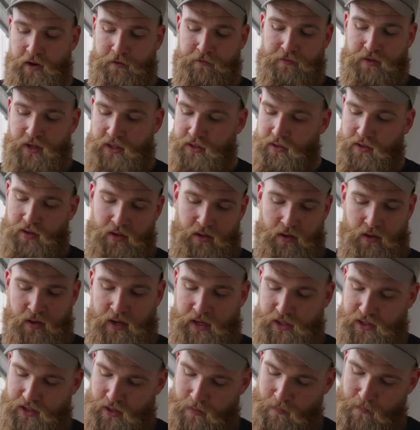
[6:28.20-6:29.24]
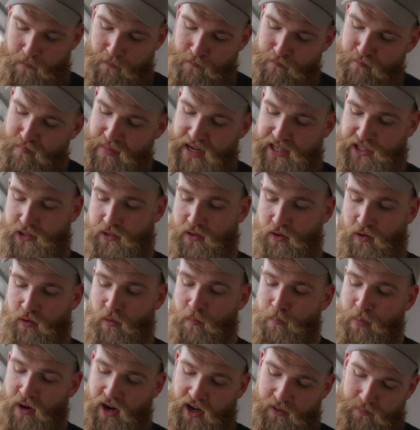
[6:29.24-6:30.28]
the front, there's a mesh
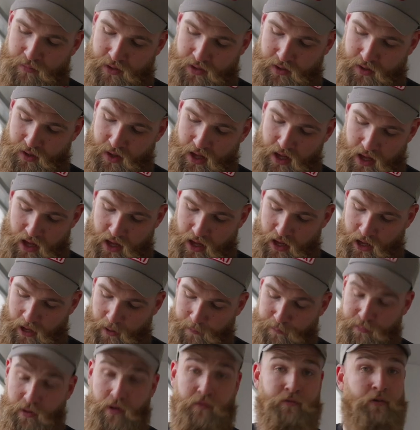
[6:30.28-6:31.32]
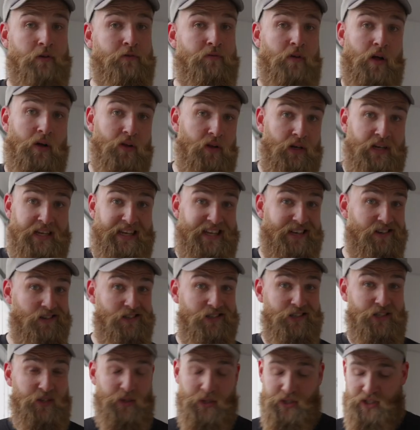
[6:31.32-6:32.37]
compartment. Perfect for all your
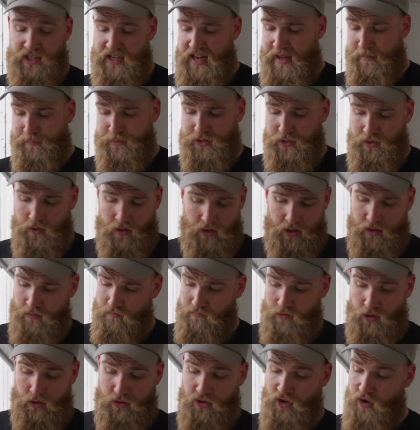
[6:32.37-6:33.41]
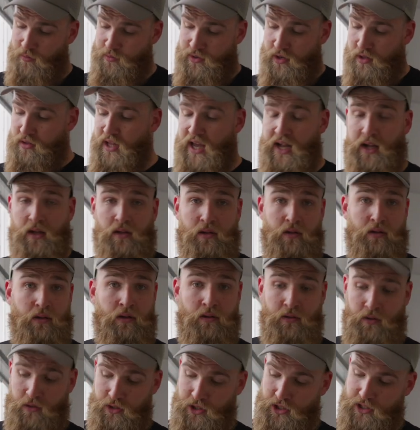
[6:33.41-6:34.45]
leaders, your snaps, your terminal tackle,
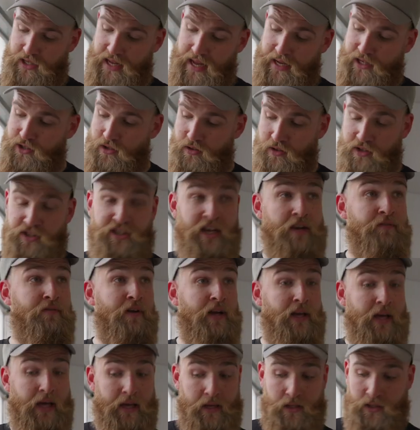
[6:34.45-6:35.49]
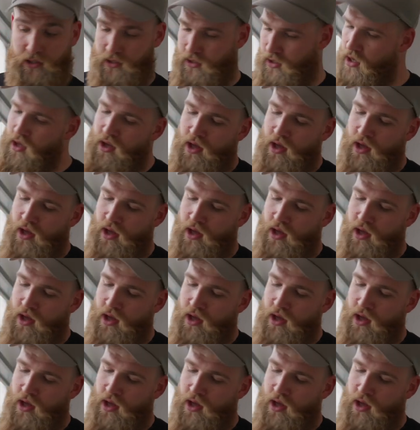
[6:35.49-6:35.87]
your snacks, your Jaffa cakes.